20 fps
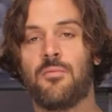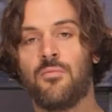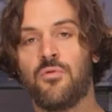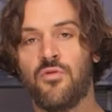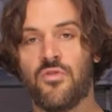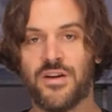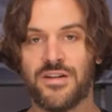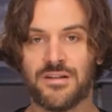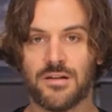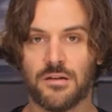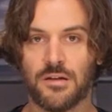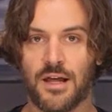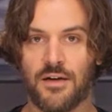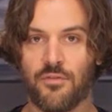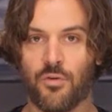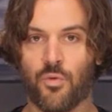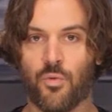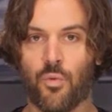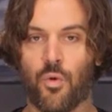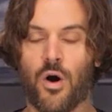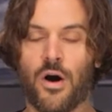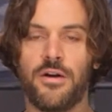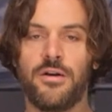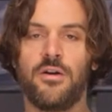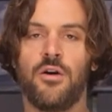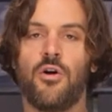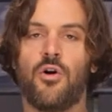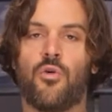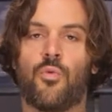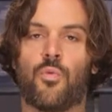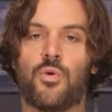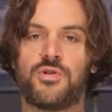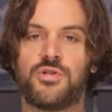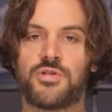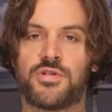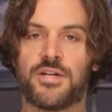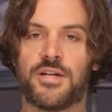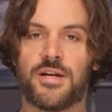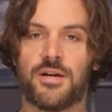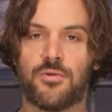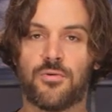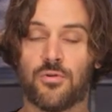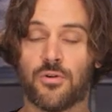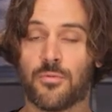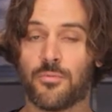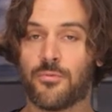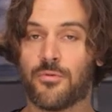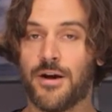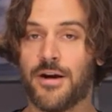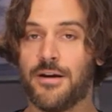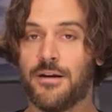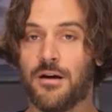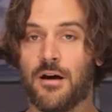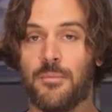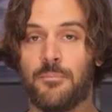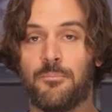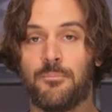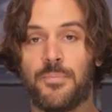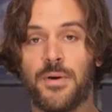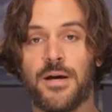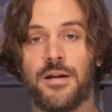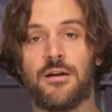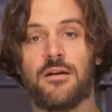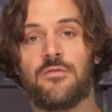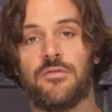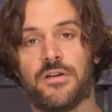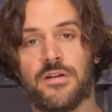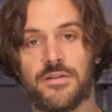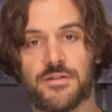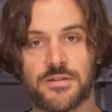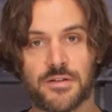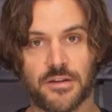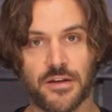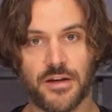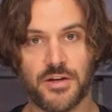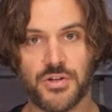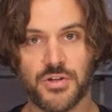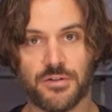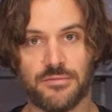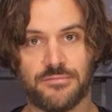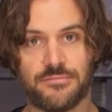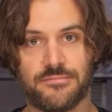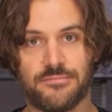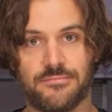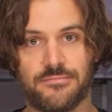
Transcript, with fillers: move into level 1, which is going to incorporate a bit of insulation.